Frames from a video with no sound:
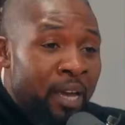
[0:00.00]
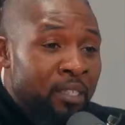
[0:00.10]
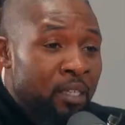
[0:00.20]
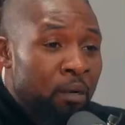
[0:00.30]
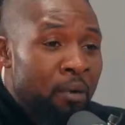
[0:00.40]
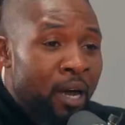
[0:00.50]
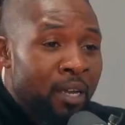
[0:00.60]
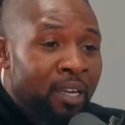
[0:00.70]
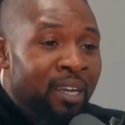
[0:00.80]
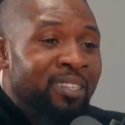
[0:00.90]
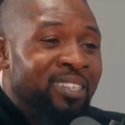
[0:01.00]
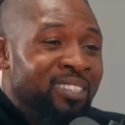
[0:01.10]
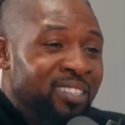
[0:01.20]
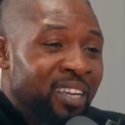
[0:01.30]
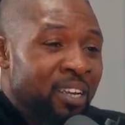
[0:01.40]
back into the body, the
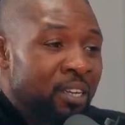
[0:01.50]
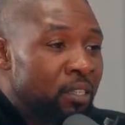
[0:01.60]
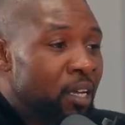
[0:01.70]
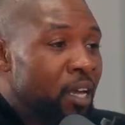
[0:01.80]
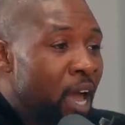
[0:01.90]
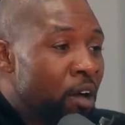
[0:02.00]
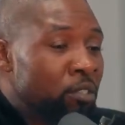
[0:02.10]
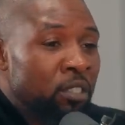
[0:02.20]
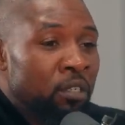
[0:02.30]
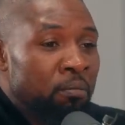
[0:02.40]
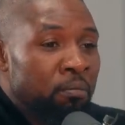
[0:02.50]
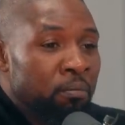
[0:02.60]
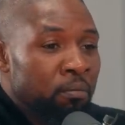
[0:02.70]
zinc, the calcium,